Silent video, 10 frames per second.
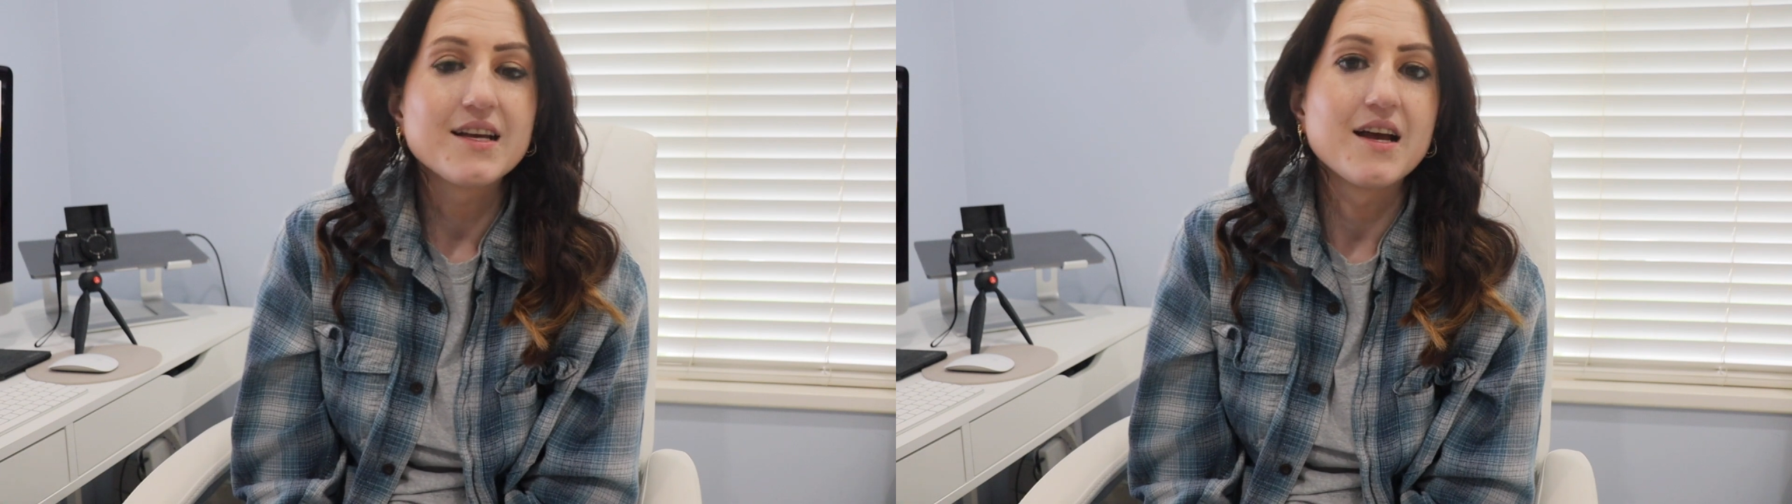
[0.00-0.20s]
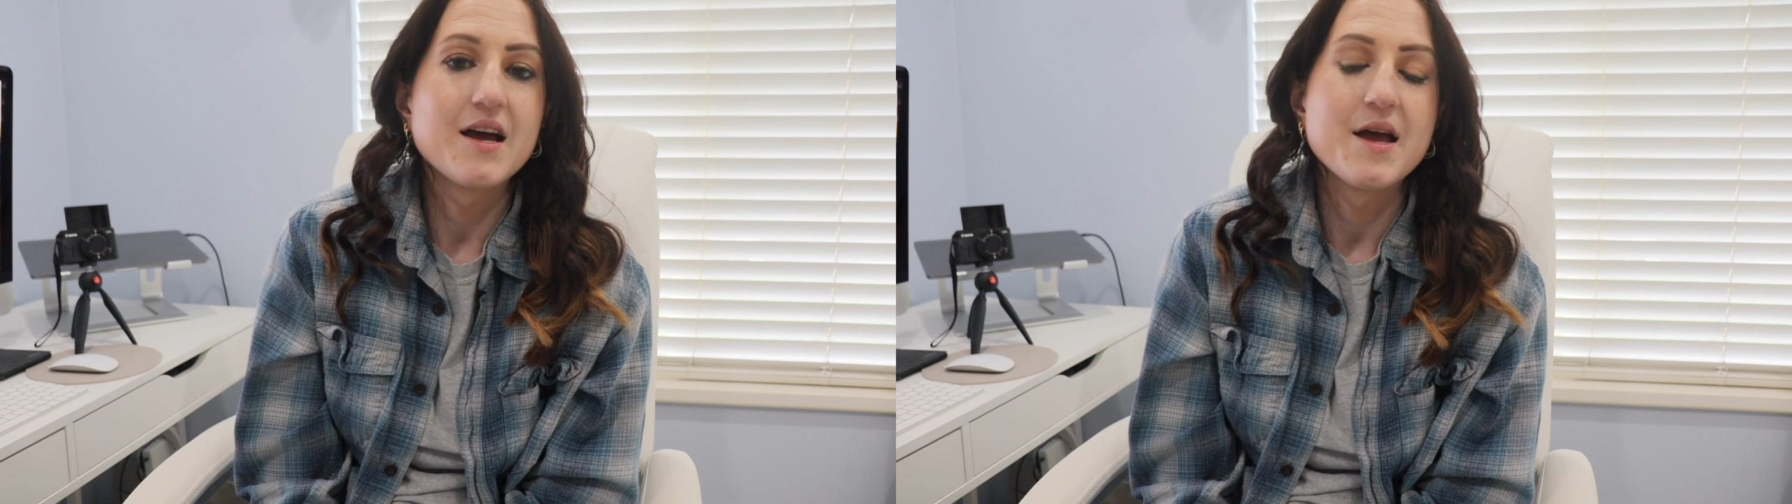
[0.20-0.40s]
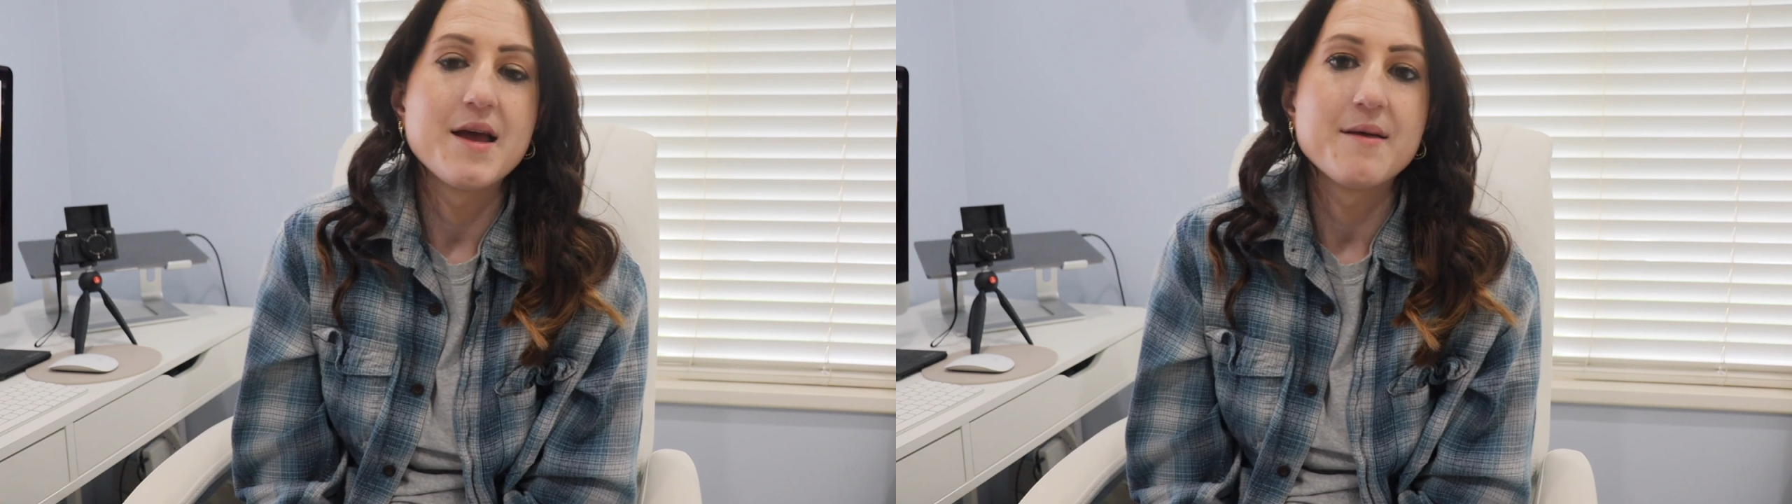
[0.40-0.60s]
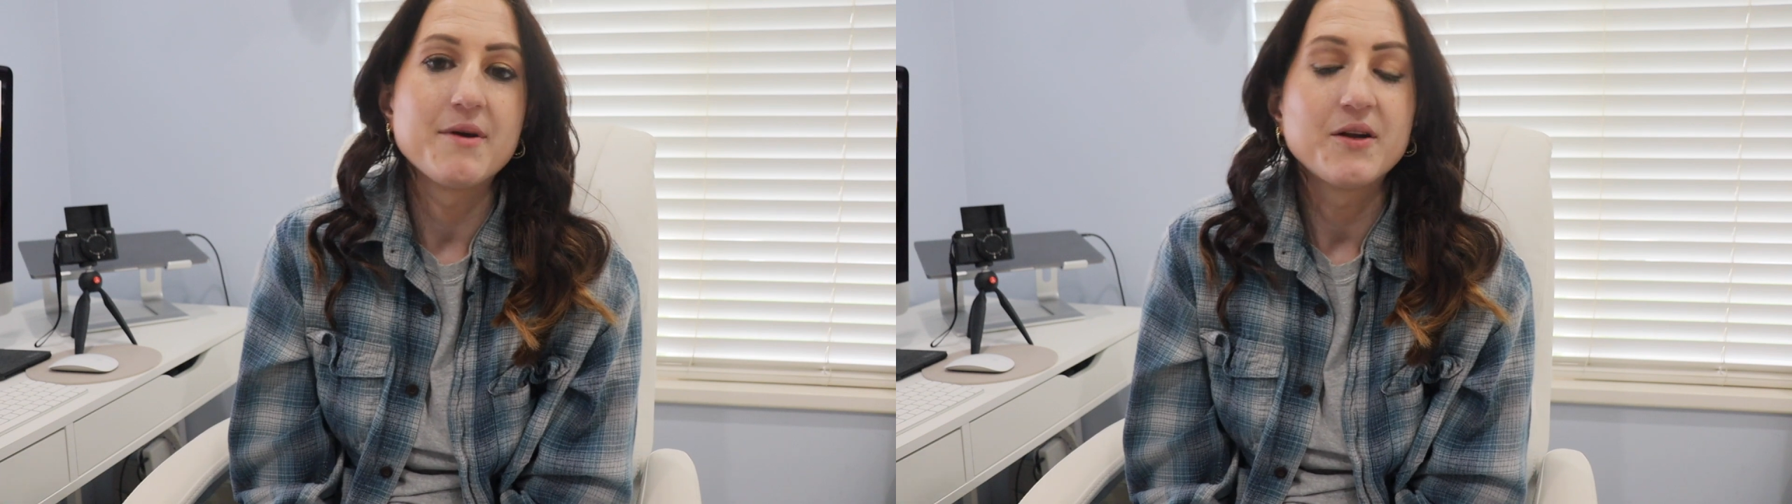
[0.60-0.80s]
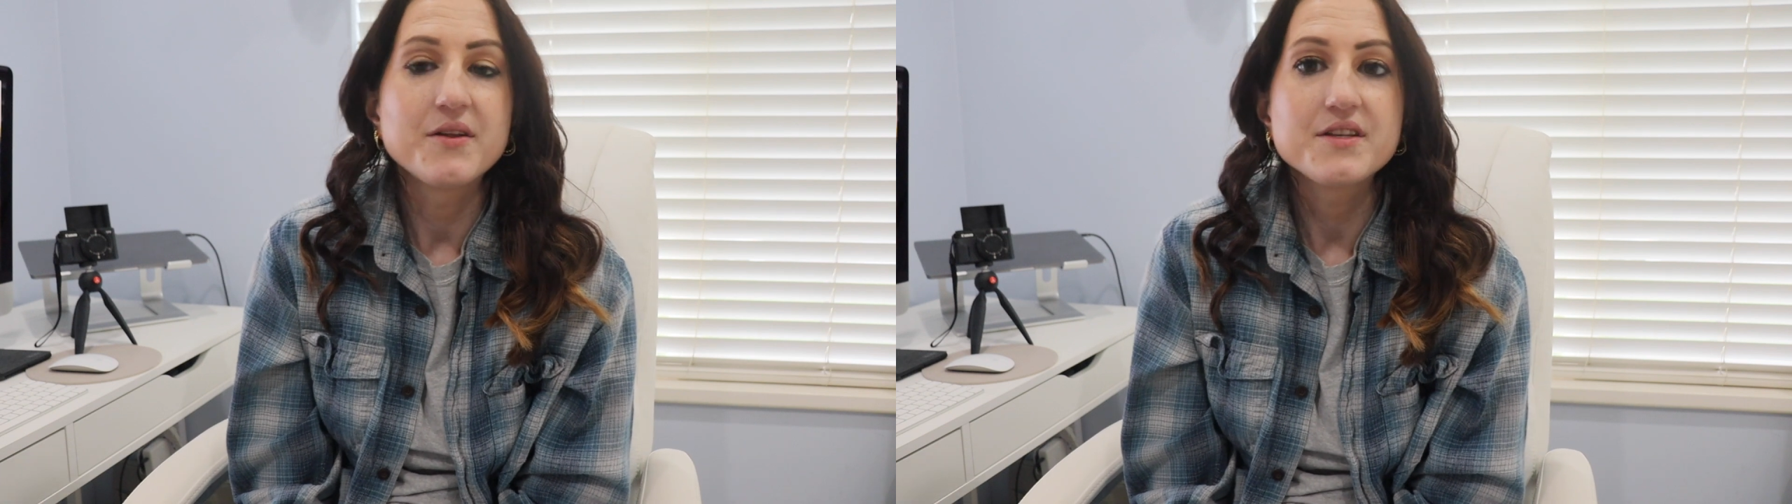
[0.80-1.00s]
Um,
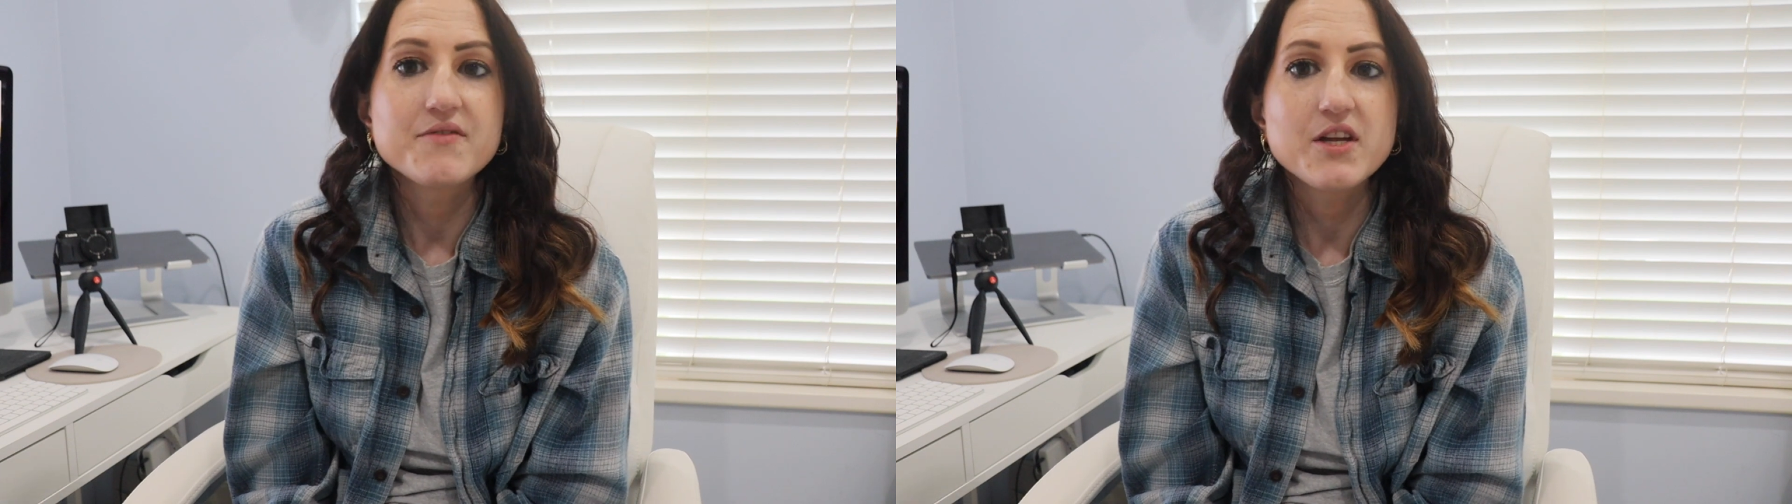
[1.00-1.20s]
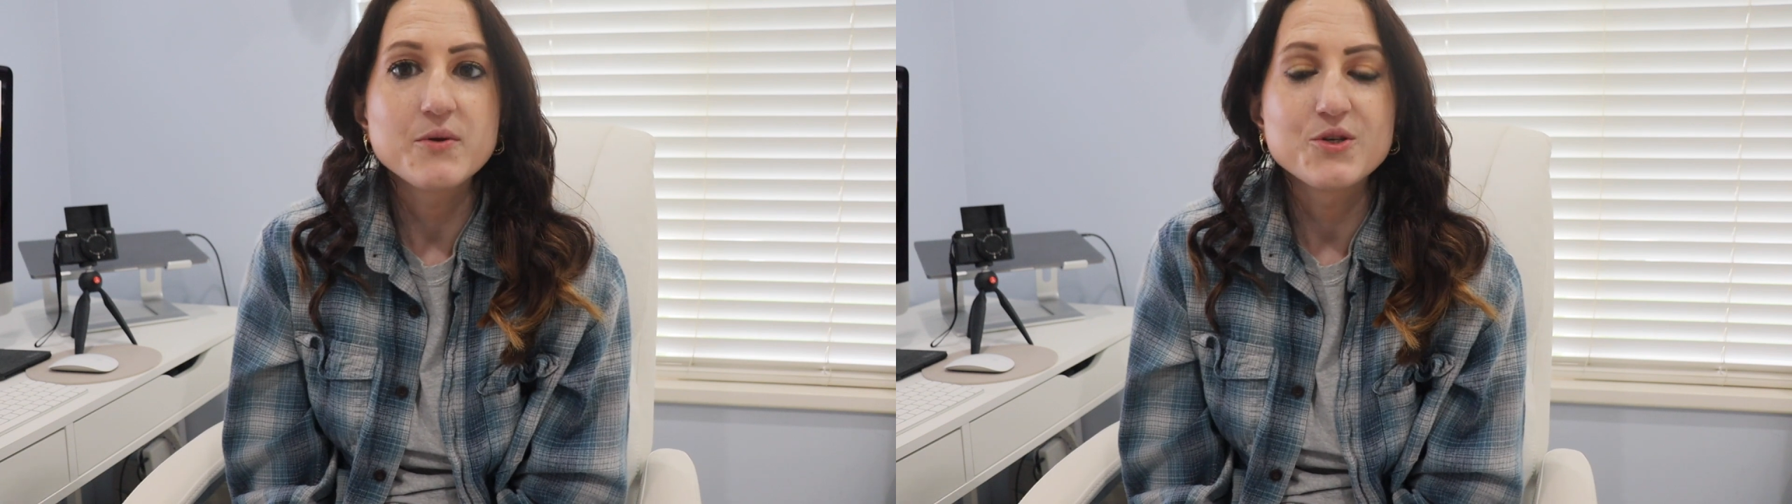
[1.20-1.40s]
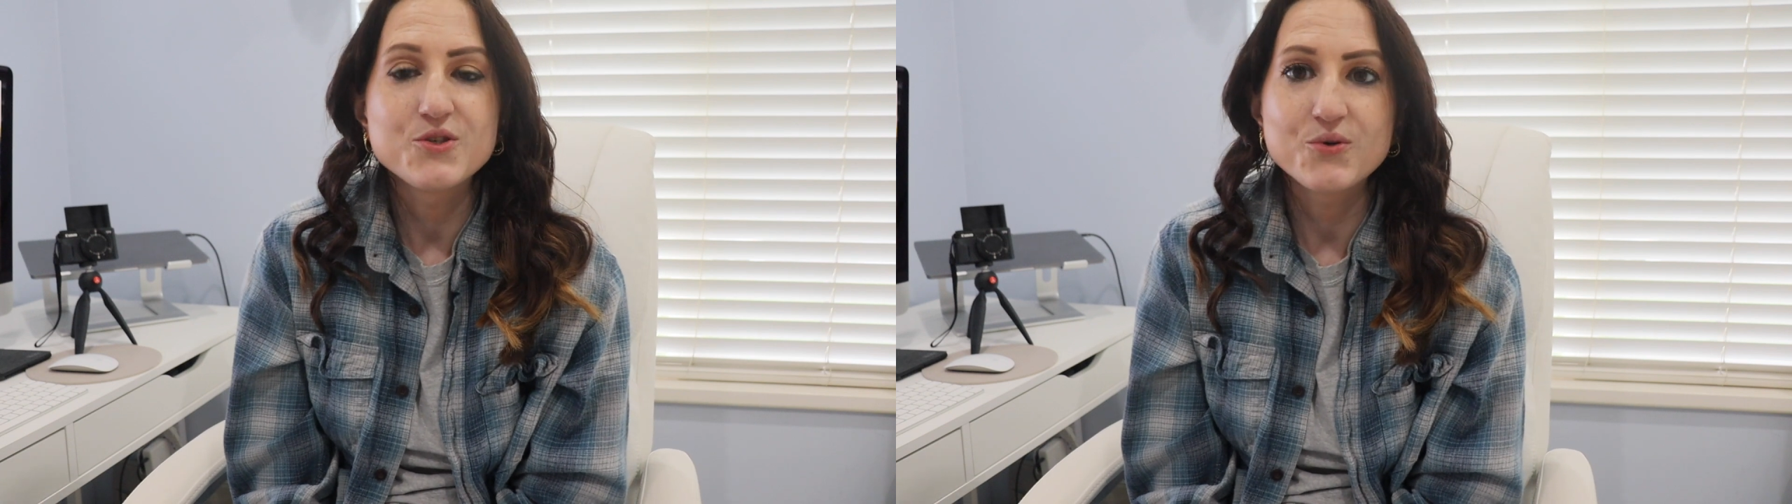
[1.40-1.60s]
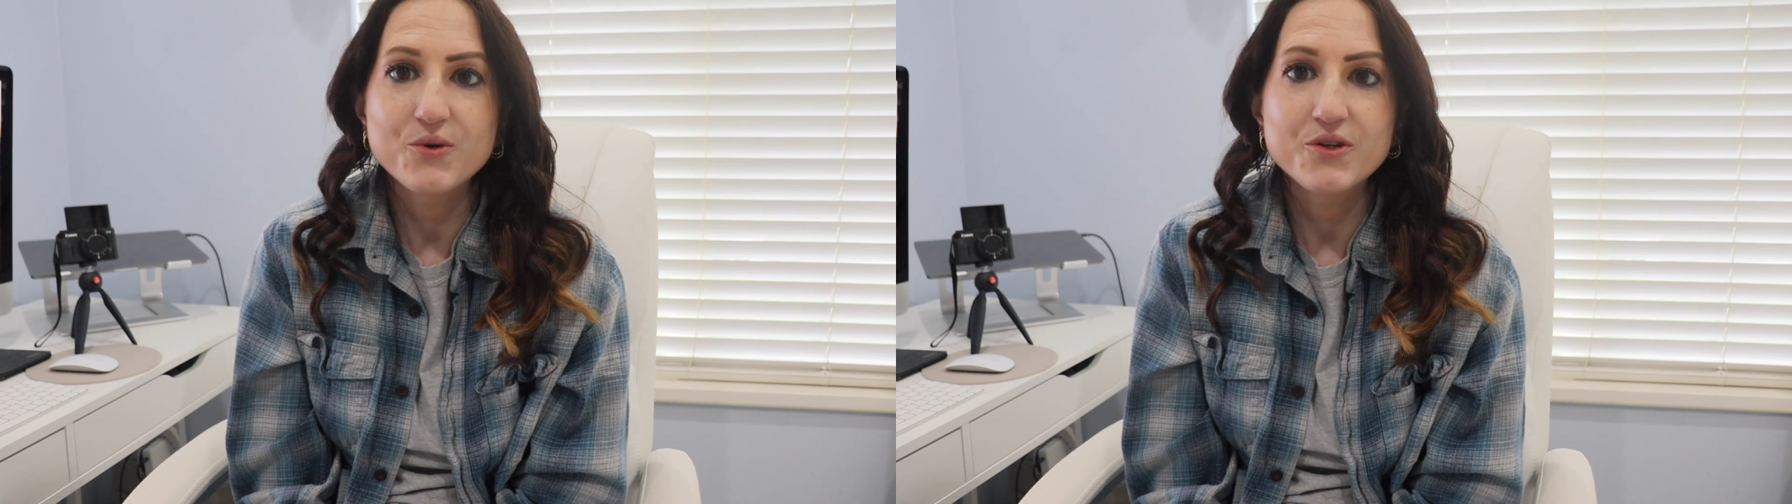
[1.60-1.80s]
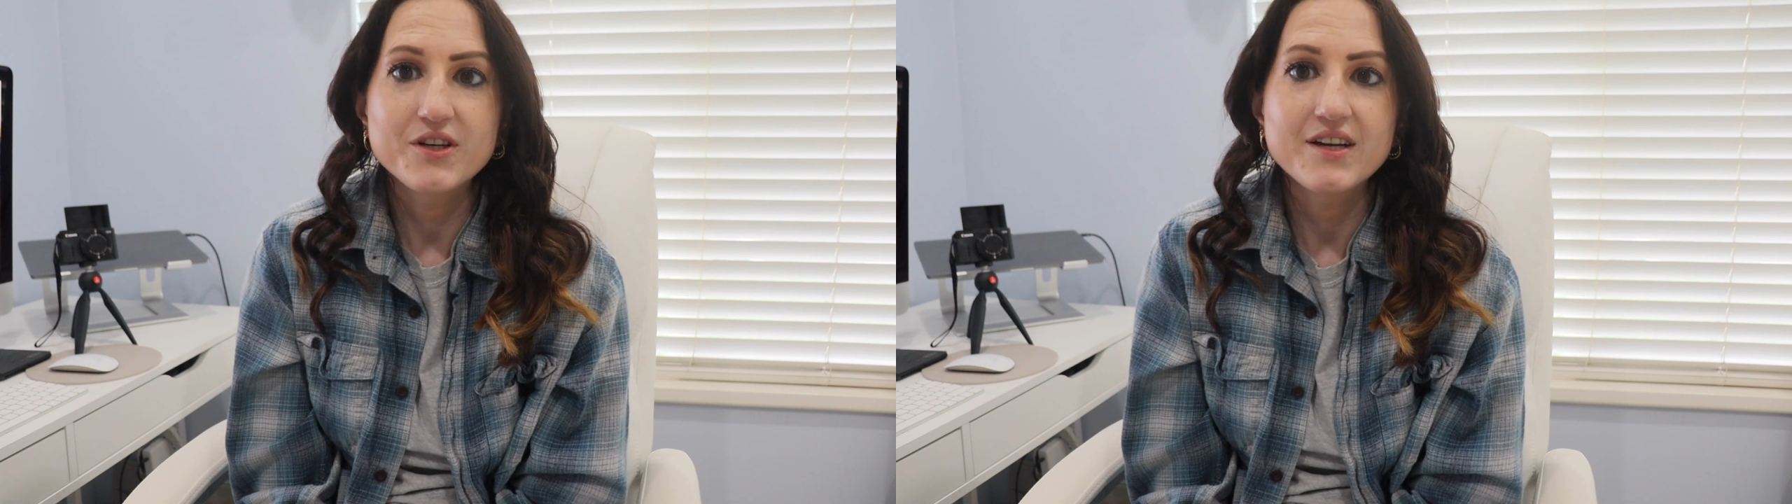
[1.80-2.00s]
I know that this video was
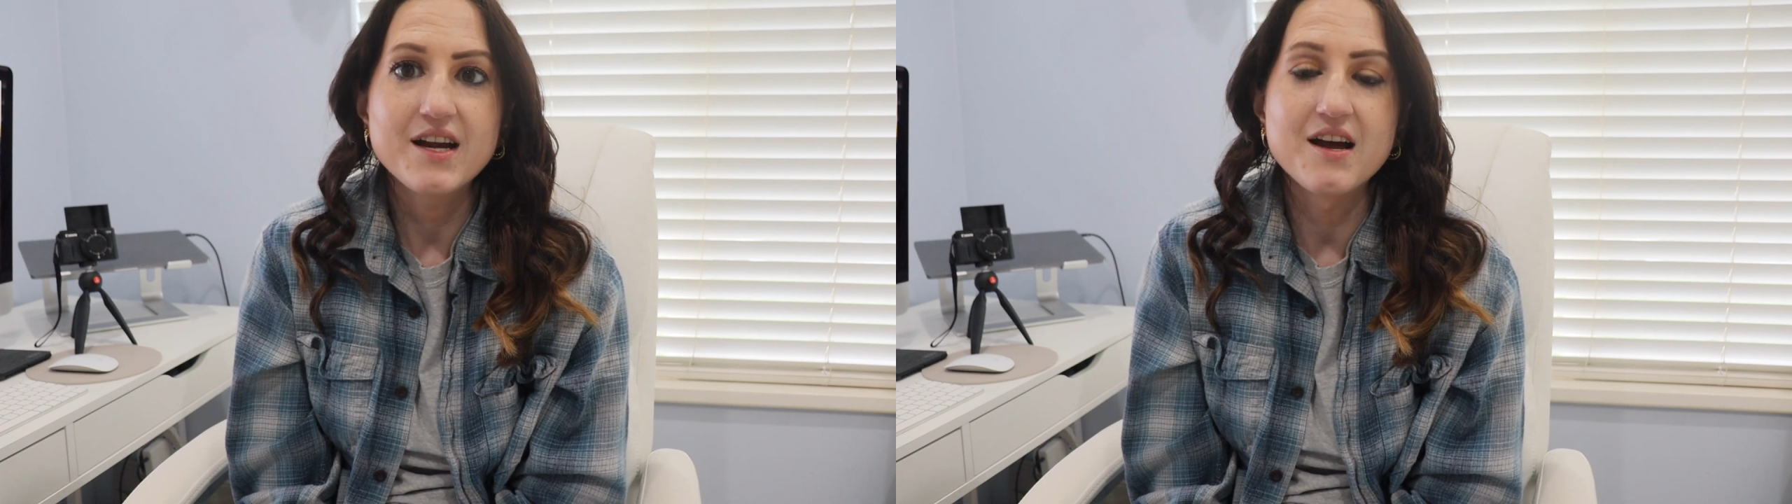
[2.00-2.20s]
shorter.